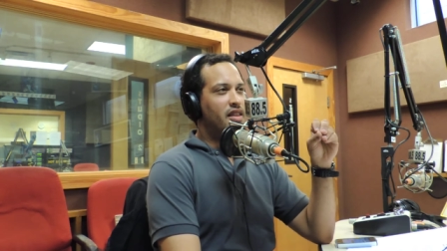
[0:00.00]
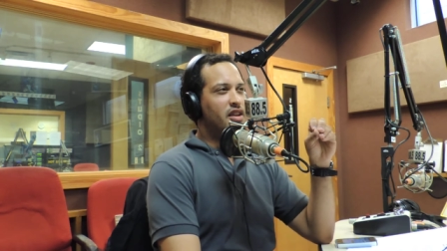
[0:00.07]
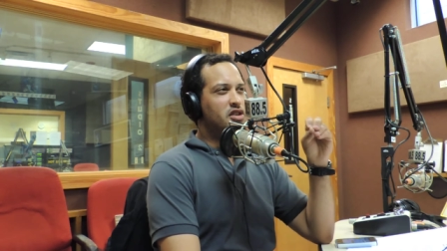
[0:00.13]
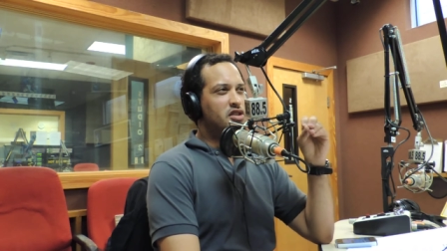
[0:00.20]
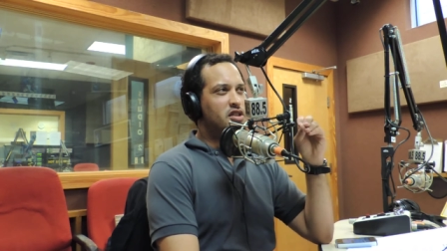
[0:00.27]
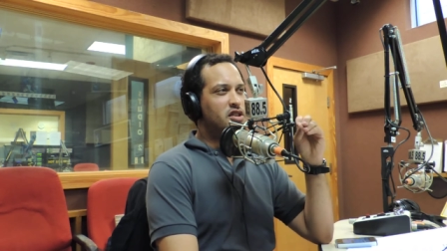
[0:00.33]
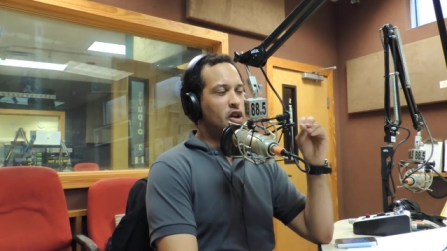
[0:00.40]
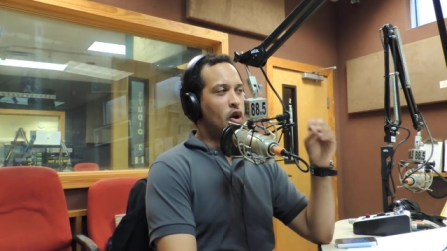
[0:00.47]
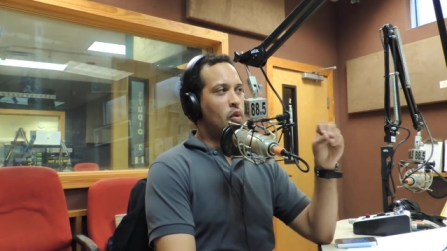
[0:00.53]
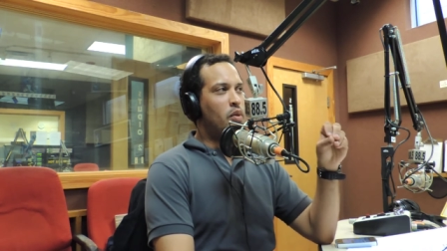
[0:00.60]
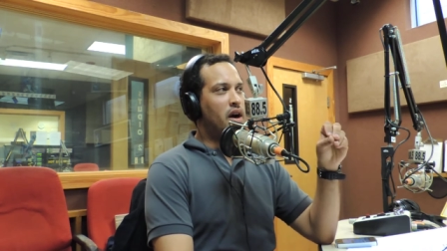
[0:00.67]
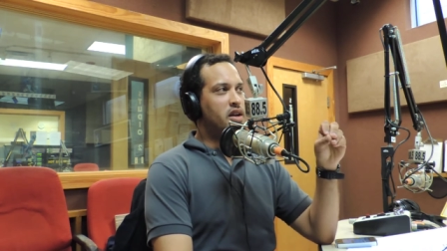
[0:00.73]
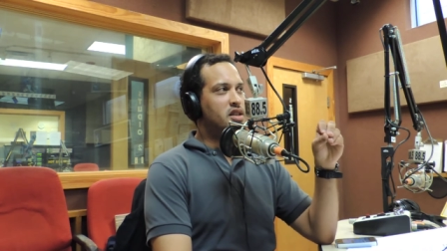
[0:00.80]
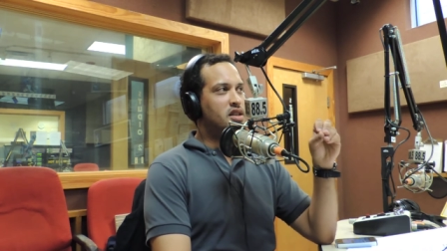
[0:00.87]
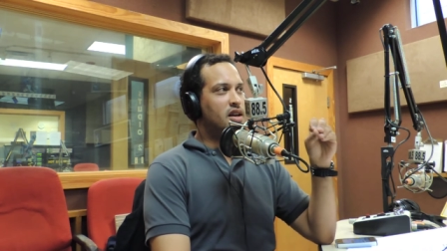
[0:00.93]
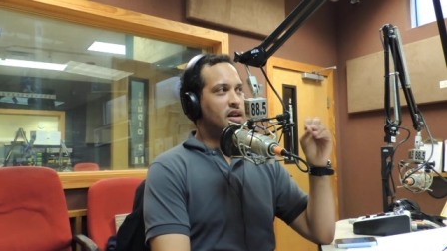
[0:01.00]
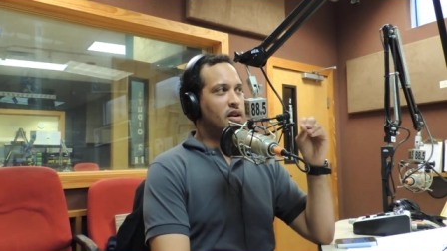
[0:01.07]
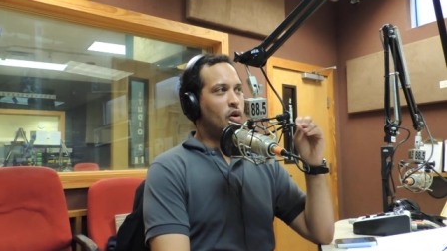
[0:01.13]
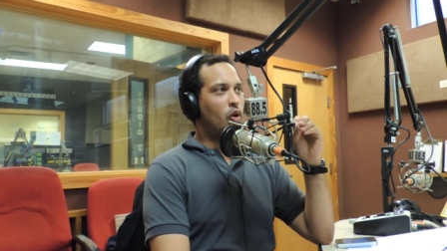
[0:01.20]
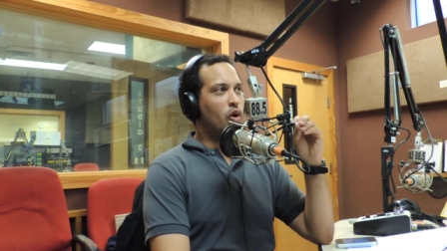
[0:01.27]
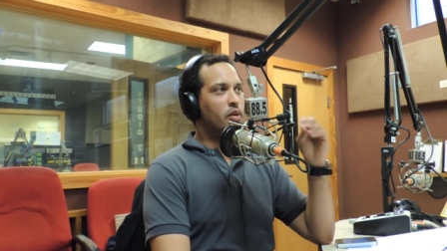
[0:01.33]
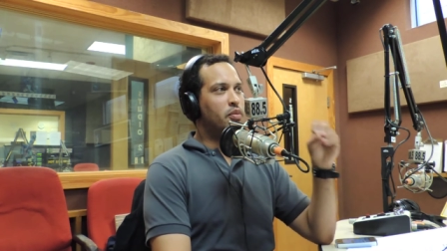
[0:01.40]
there's so much
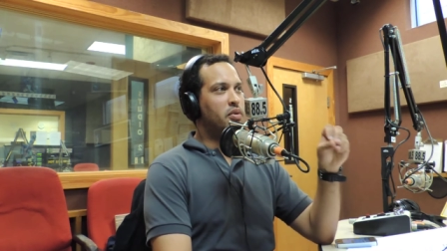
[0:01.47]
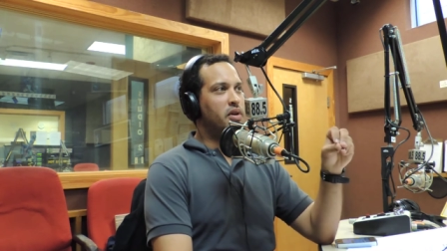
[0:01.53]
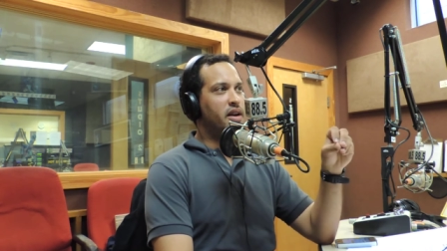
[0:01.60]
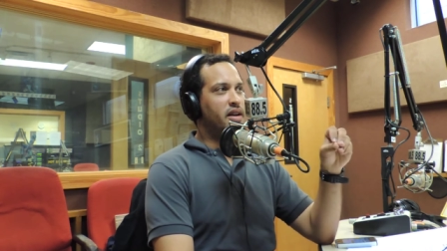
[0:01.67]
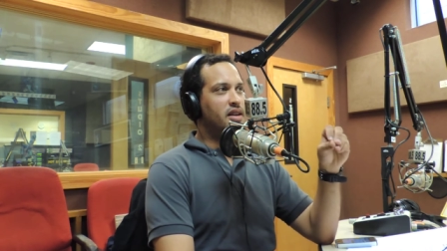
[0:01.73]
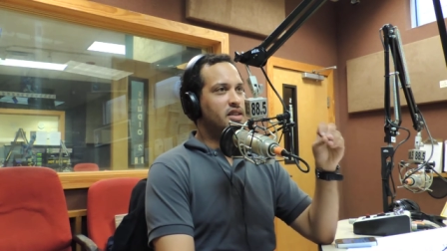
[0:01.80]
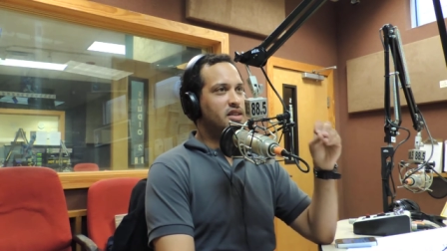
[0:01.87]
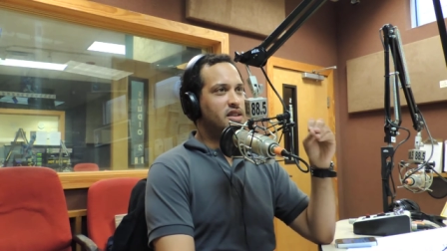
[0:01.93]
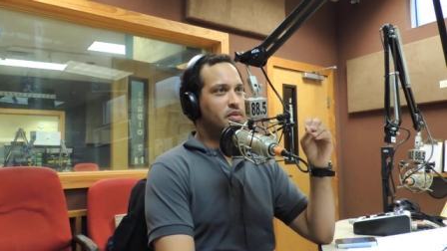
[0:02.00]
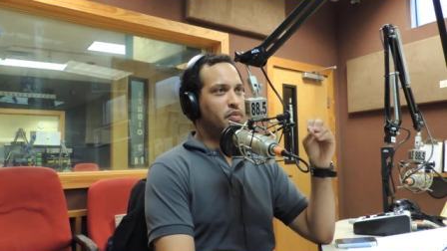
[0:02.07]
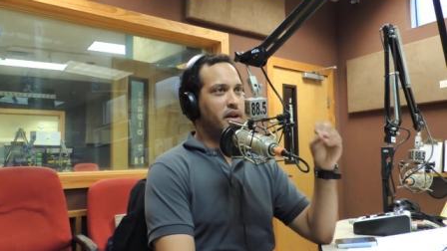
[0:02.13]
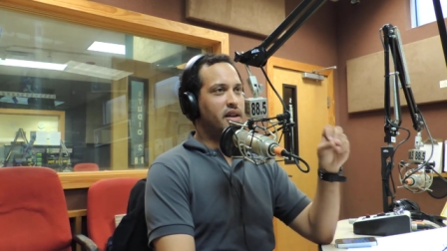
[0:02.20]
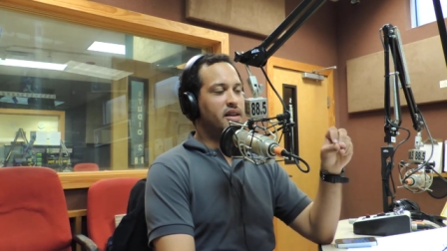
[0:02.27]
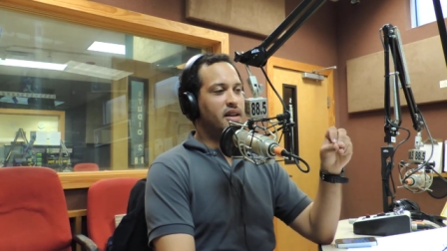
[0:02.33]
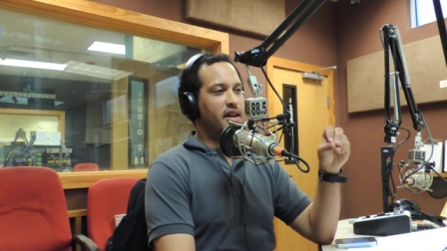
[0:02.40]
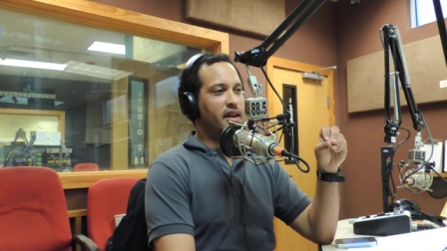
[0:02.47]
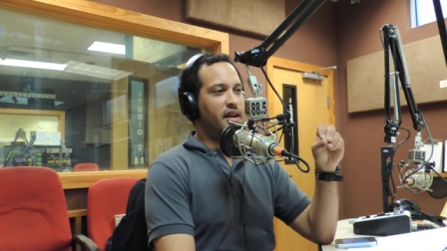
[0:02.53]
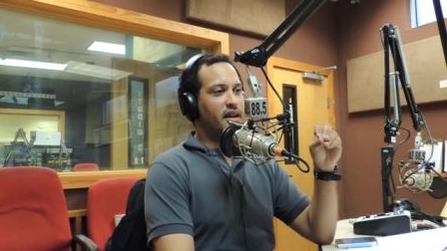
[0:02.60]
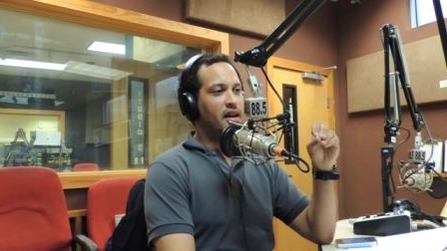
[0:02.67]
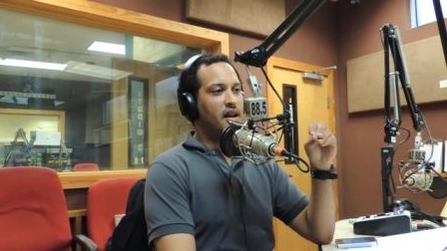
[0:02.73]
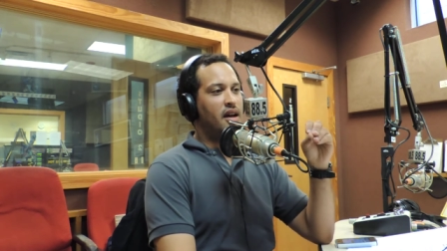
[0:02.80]
corporate spending